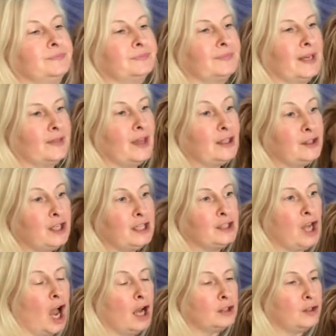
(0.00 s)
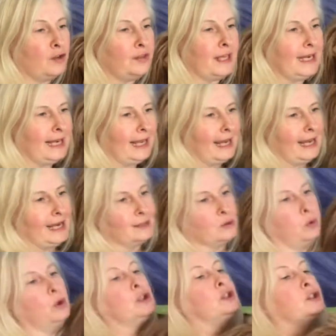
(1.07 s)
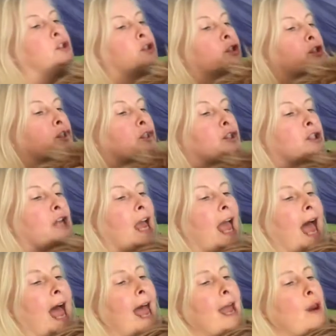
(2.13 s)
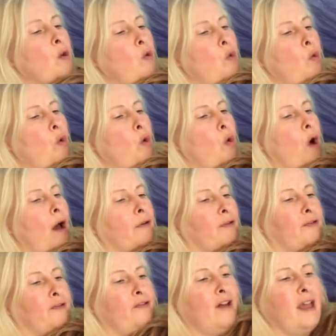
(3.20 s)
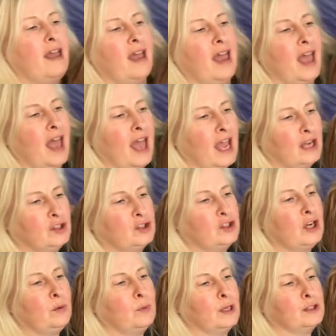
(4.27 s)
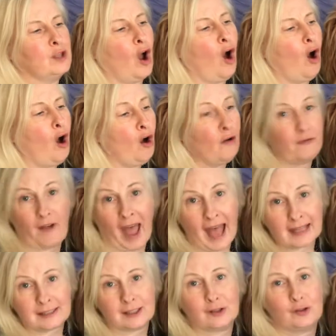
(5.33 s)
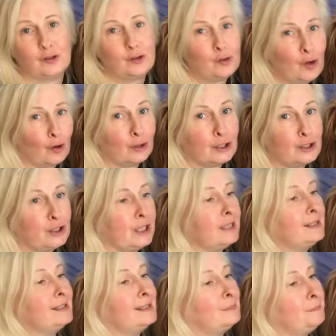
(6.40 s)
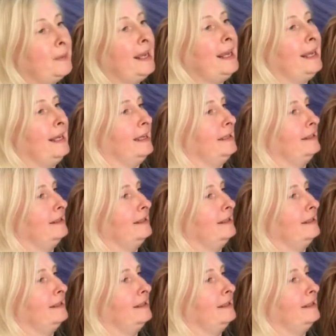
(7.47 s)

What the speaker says: Then she tugged on the lead, whoosh, and woof! She was off at astonishing speed.